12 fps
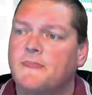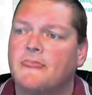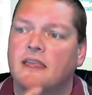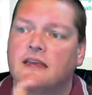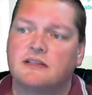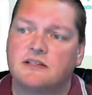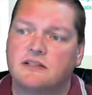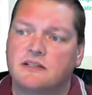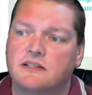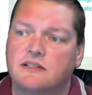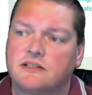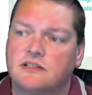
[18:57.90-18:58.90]

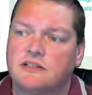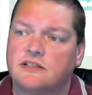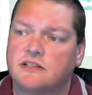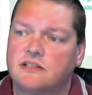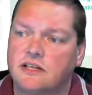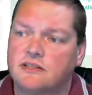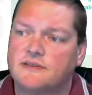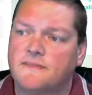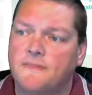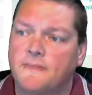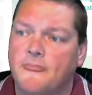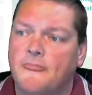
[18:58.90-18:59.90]
Success, success, success.
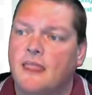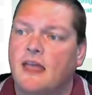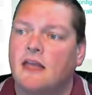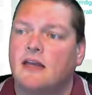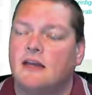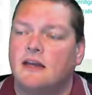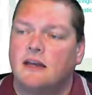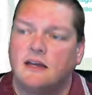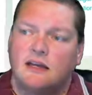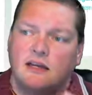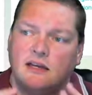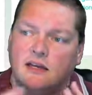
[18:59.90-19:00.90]

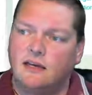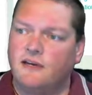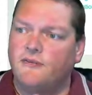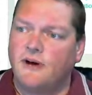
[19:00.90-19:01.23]
If I